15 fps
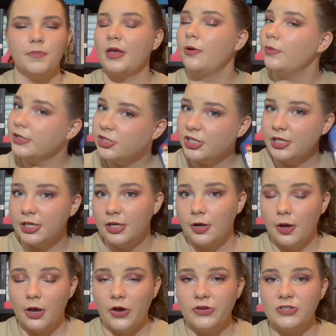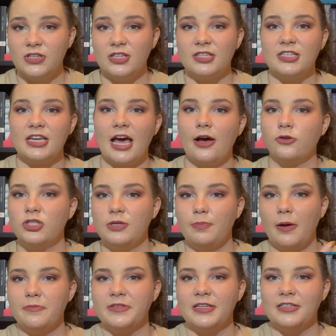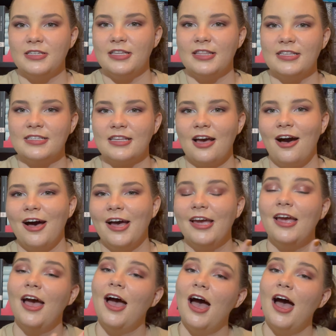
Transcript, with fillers: When she goes to this town, she bumps into this guy.